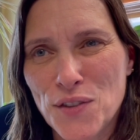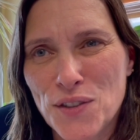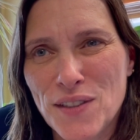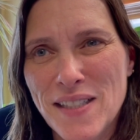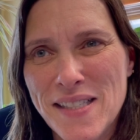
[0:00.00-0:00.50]

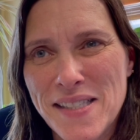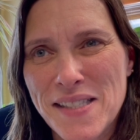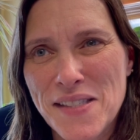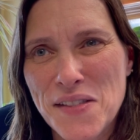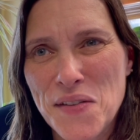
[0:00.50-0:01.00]

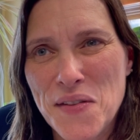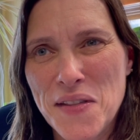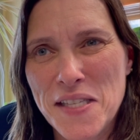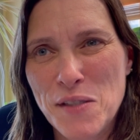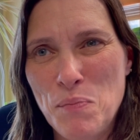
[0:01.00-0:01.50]
this
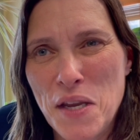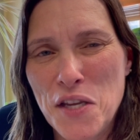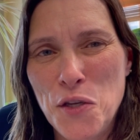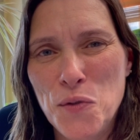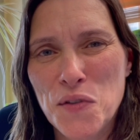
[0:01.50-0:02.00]
big,
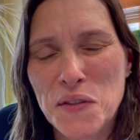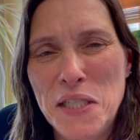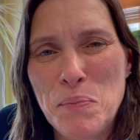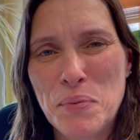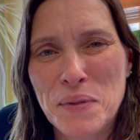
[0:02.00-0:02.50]
huge
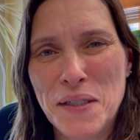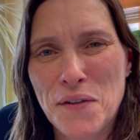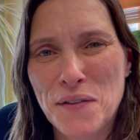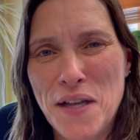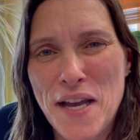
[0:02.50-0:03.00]
leap in
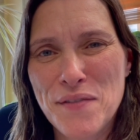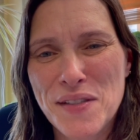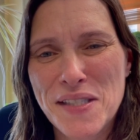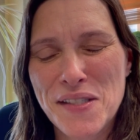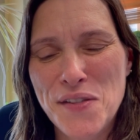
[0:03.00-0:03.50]
our
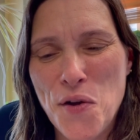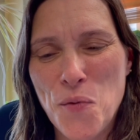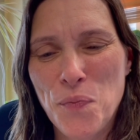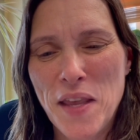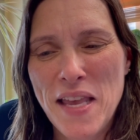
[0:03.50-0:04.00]
lives. So
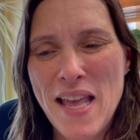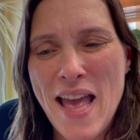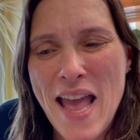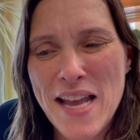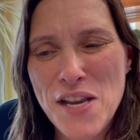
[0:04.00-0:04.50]

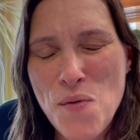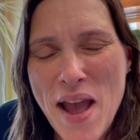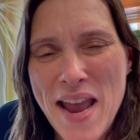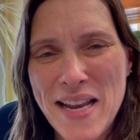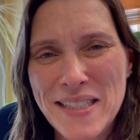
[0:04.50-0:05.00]

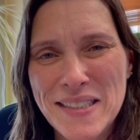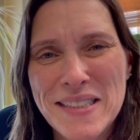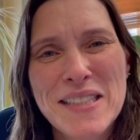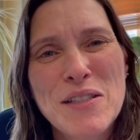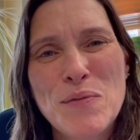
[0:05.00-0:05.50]
anyway,
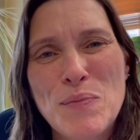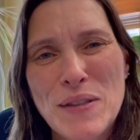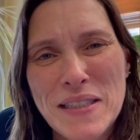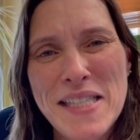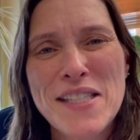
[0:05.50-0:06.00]

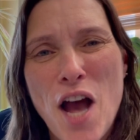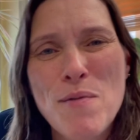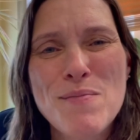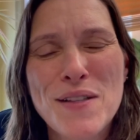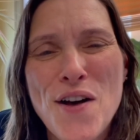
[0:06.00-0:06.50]
please
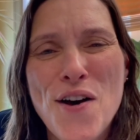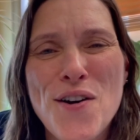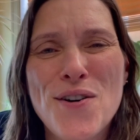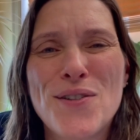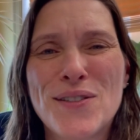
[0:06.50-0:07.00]
comment
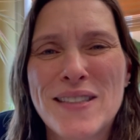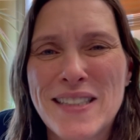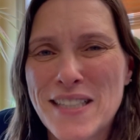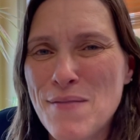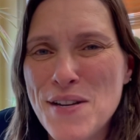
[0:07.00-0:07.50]
below.
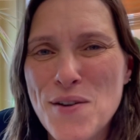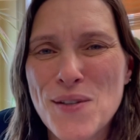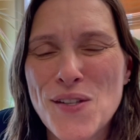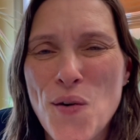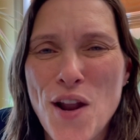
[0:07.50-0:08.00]
Let me know
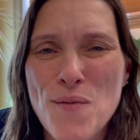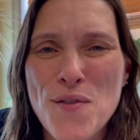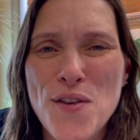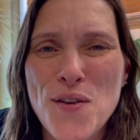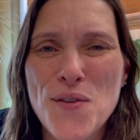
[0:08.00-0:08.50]
what's going on
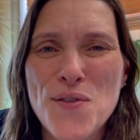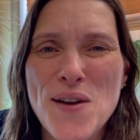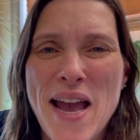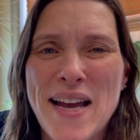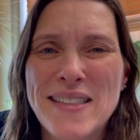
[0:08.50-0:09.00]
with you.
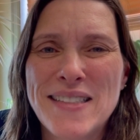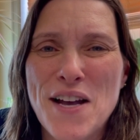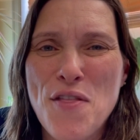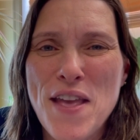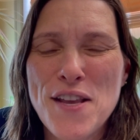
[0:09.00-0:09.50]
And
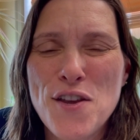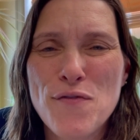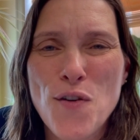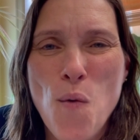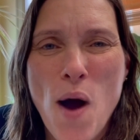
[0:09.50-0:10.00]
thank you
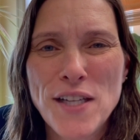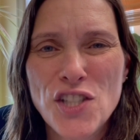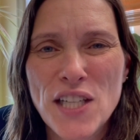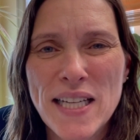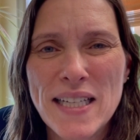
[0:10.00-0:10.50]
for
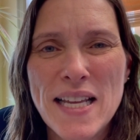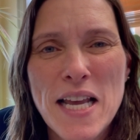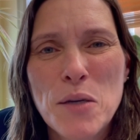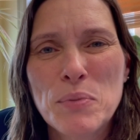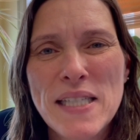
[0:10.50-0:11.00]
watching.
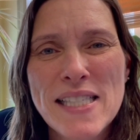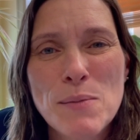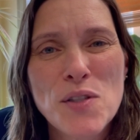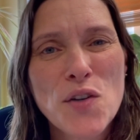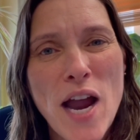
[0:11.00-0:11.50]
Please
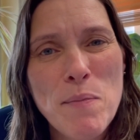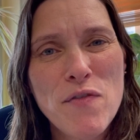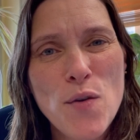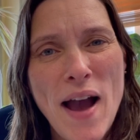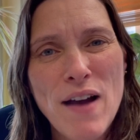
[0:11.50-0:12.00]
subscribe if
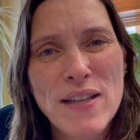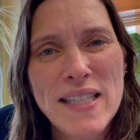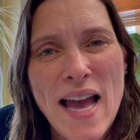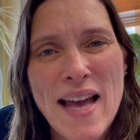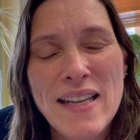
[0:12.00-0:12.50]
you haven't
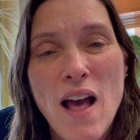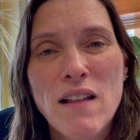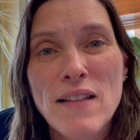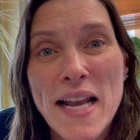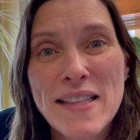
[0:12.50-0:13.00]
yet.
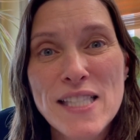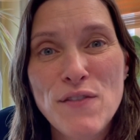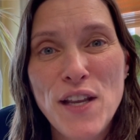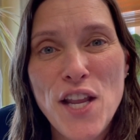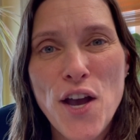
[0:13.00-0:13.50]
Like this
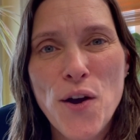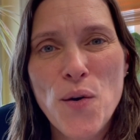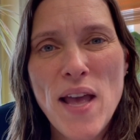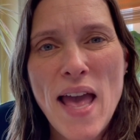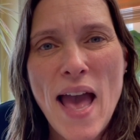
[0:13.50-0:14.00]
video.
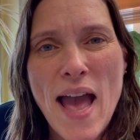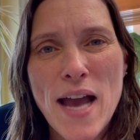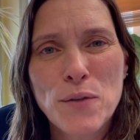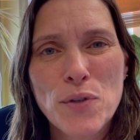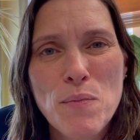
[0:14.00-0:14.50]

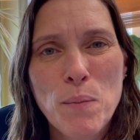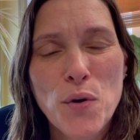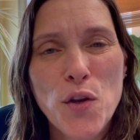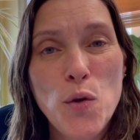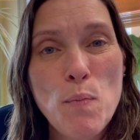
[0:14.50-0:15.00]
And remember,
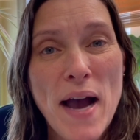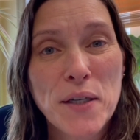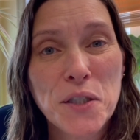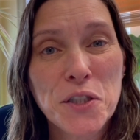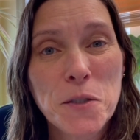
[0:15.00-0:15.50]
you
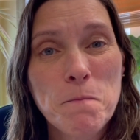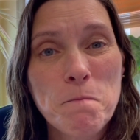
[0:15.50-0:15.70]
matter.